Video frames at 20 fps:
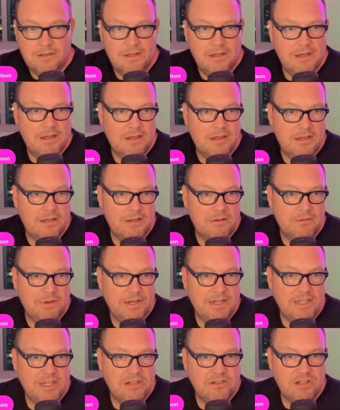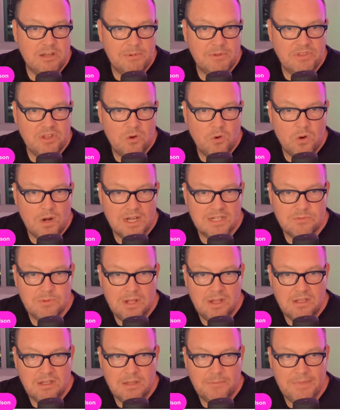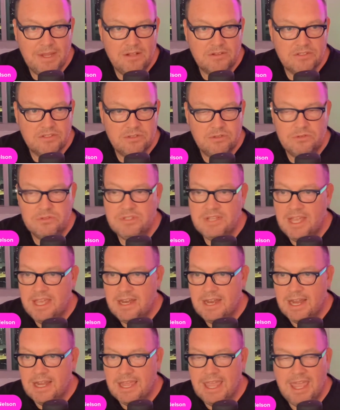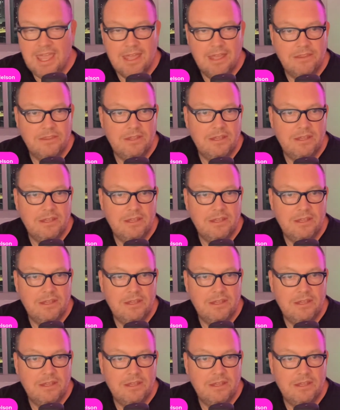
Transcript: Randy, can you talk about the Aurochs wallet coming out soon? Ted, I can.